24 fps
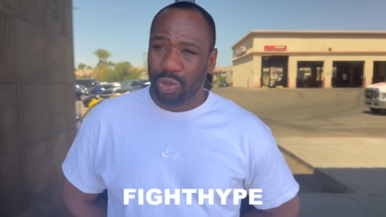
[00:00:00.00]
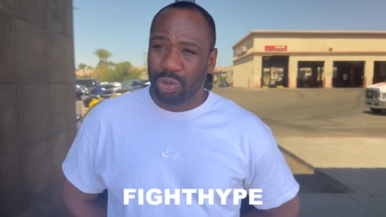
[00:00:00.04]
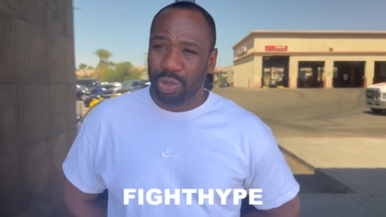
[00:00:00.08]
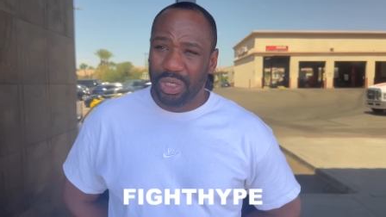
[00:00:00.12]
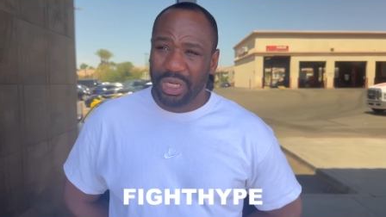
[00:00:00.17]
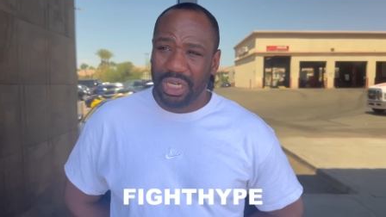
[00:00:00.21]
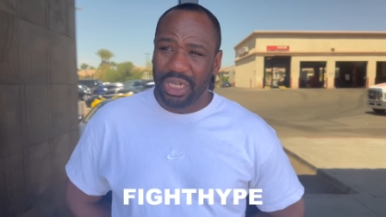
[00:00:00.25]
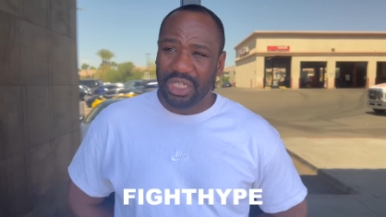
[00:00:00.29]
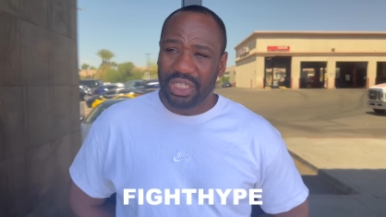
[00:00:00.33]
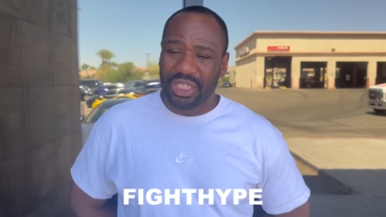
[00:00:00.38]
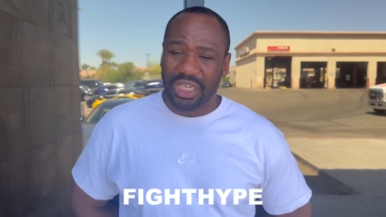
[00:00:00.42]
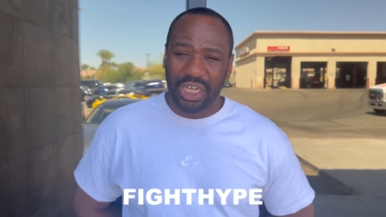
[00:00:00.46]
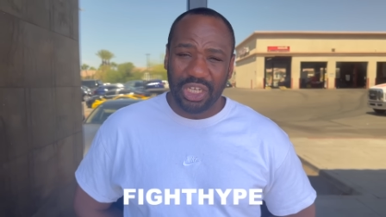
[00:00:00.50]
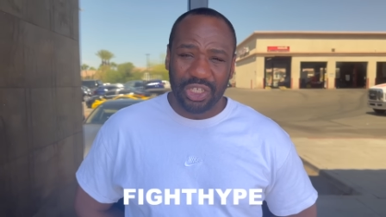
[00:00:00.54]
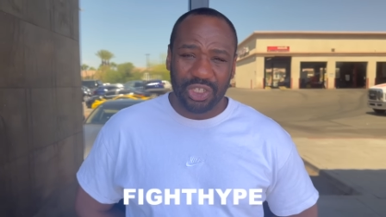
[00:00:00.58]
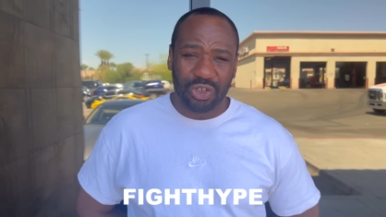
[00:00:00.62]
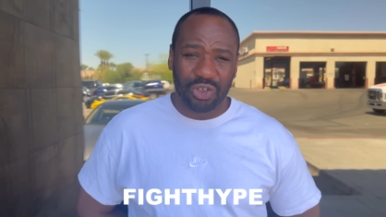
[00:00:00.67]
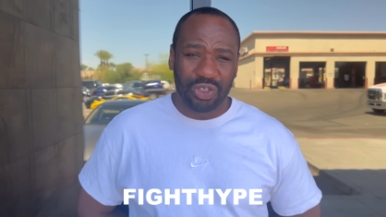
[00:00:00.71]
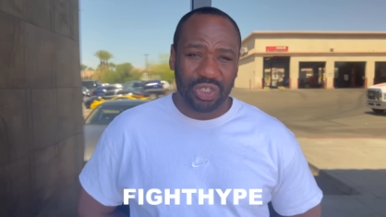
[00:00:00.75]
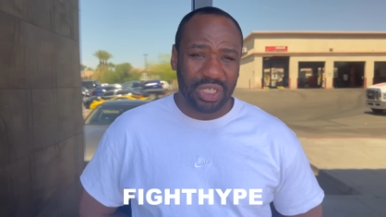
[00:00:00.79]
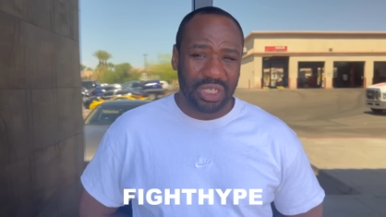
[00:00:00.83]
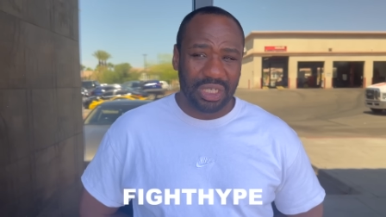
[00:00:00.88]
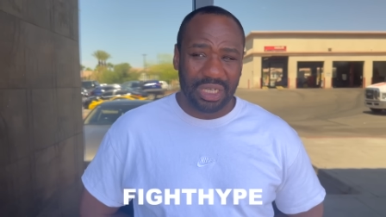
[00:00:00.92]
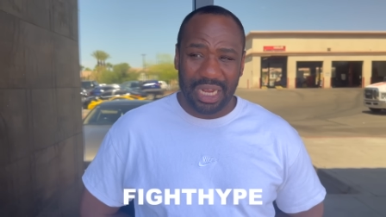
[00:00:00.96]
You need
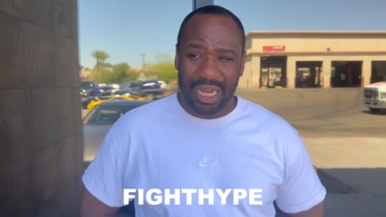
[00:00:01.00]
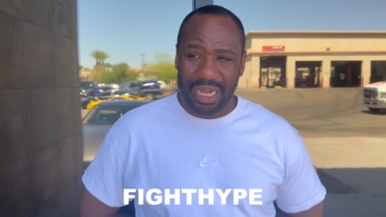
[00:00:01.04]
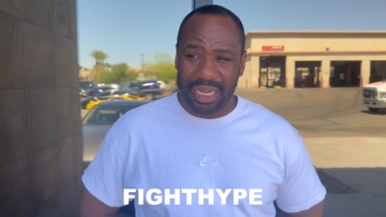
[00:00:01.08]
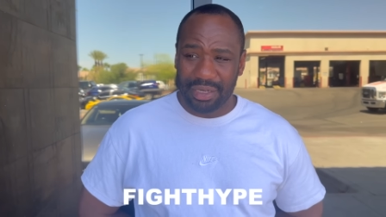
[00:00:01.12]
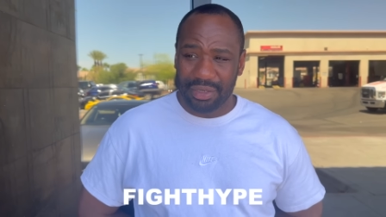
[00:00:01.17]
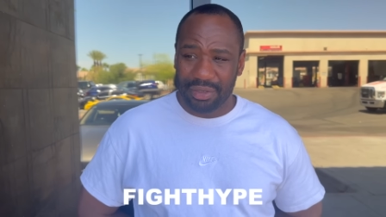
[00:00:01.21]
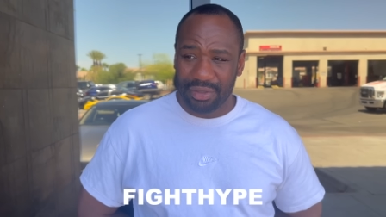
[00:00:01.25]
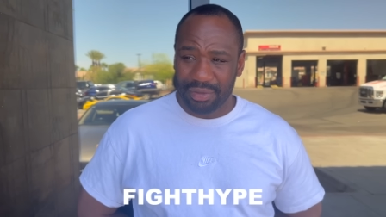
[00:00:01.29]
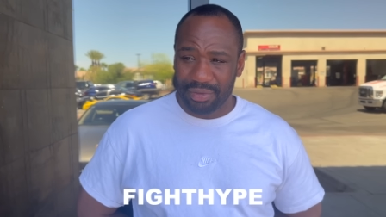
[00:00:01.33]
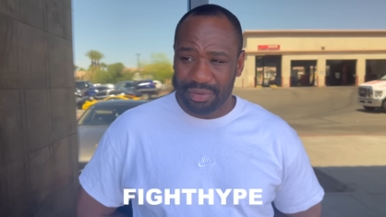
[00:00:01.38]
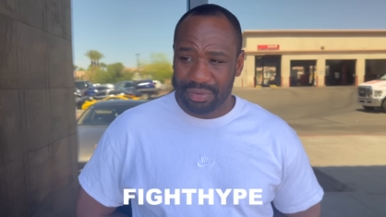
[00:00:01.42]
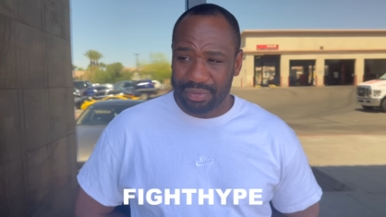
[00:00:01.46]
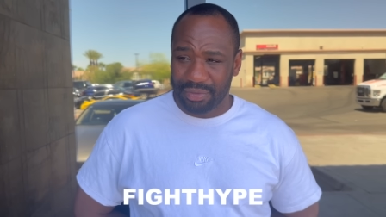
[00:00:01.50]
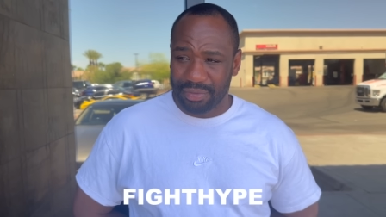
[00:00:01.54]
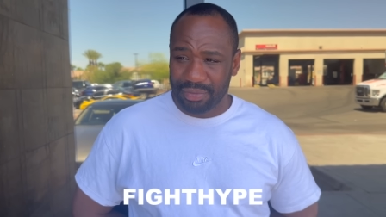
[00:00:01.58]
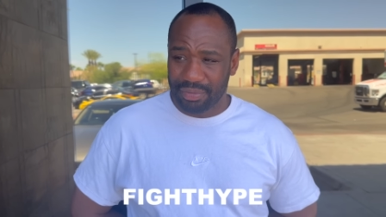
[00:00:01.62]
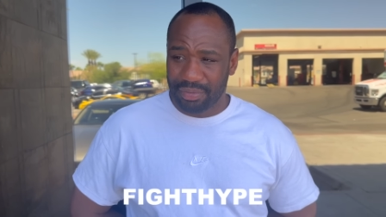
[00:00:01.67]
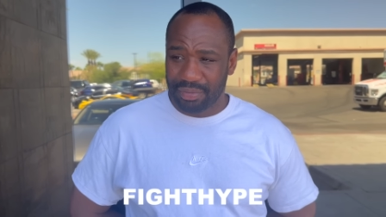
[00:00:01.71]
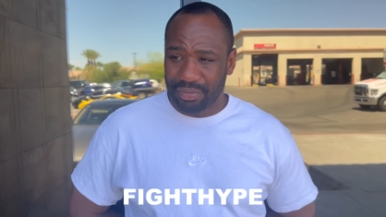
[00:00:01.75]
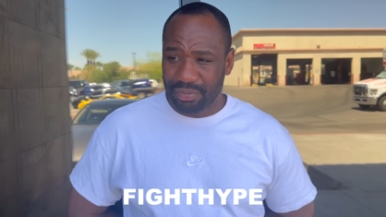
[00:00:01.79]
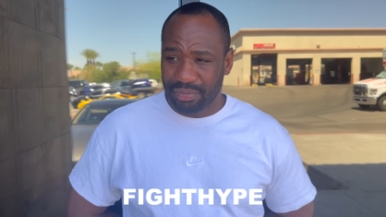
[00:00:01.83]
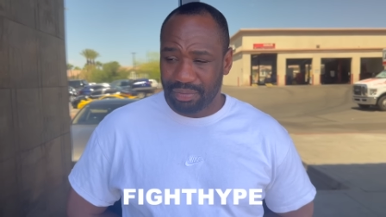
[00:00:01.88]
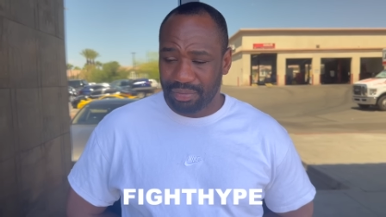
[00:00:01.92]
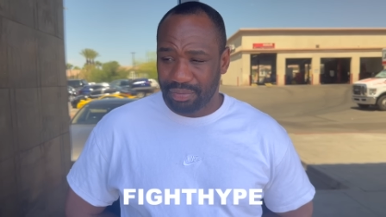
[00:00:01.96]
teachers and not
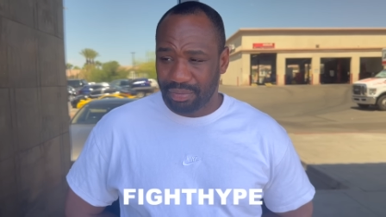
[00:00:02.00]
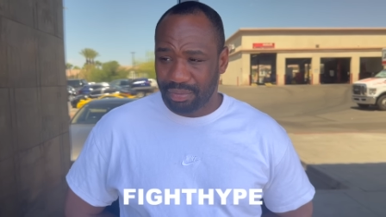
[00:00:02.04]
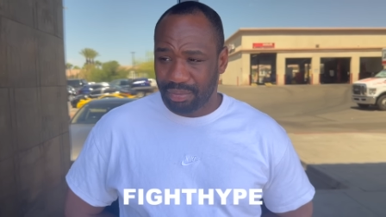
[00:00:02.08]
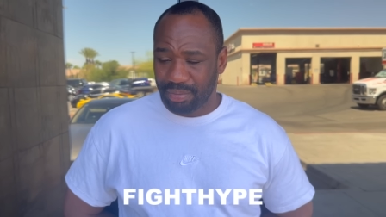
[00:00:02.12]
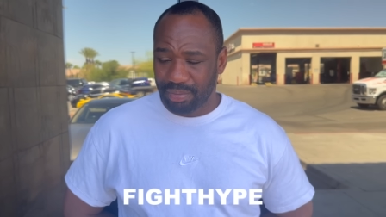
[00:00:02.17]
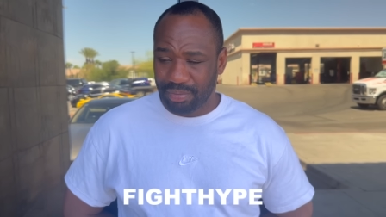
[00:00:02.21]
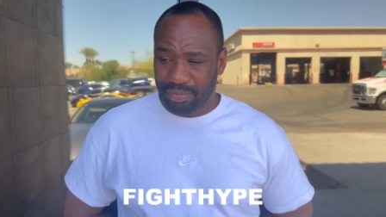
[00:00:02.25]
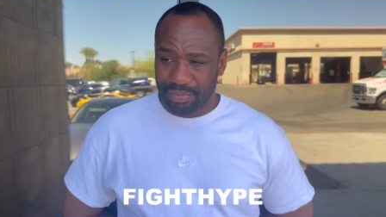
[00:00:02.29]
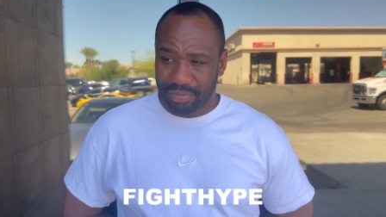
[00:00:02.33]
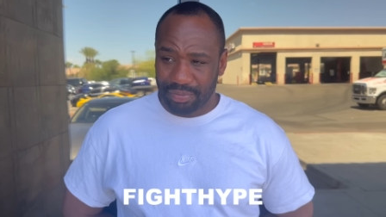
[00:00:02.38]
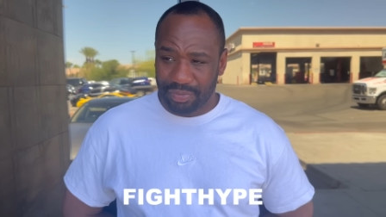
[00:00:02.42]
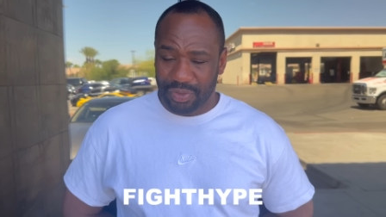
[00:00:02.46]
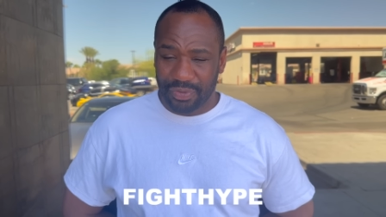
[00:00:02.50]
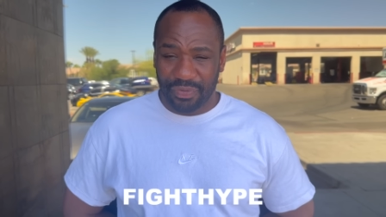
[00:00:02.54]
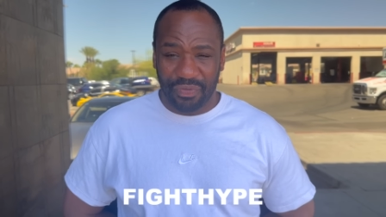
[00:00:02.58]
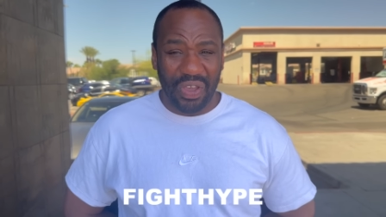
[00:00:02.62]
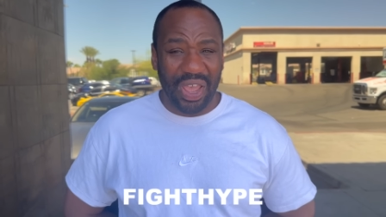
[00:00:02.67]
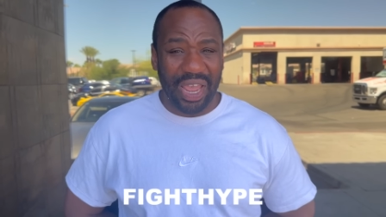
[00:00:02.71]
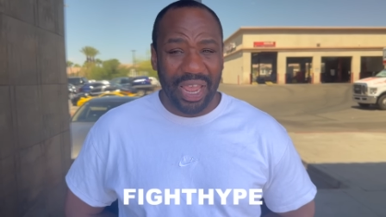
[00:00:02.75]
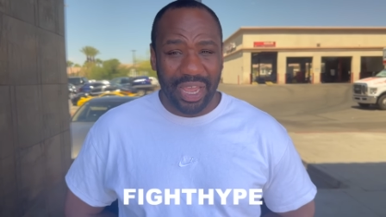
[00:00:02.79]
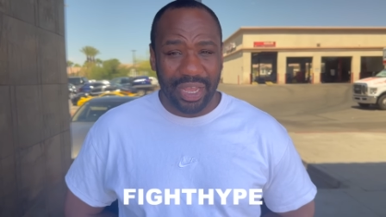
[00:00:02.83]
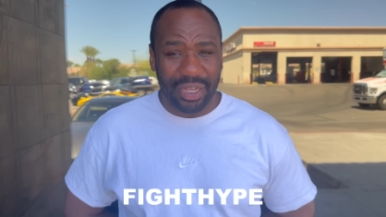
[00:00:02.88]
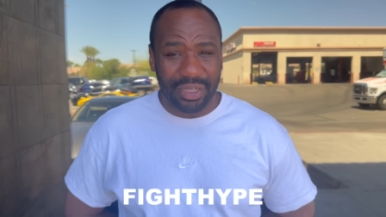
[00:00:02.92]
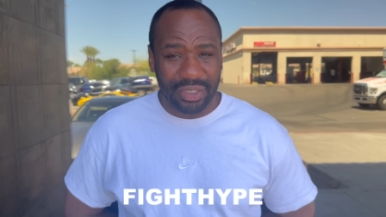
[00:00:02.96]

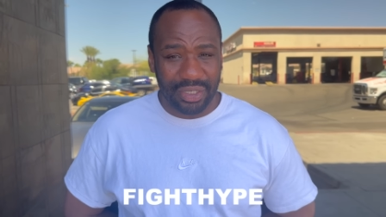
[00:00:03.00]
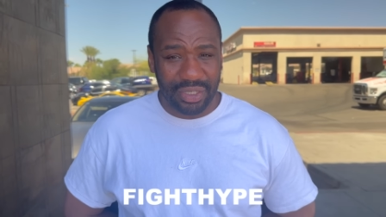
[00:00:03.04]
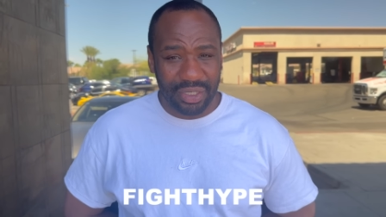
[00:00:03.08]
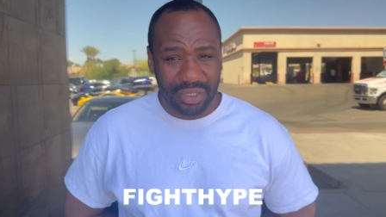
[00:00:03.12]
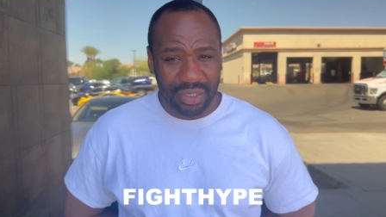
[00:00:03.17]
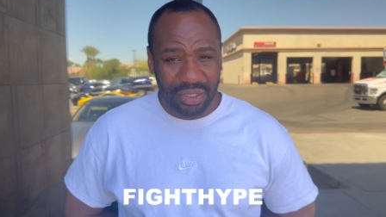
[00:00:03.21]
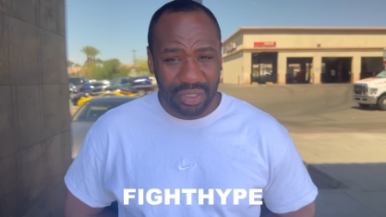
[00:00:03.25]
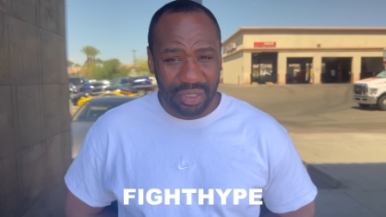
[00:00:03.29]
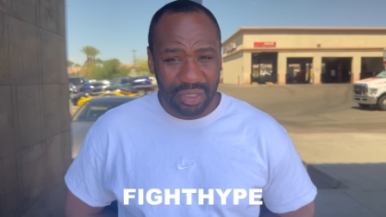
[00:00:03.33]
fans.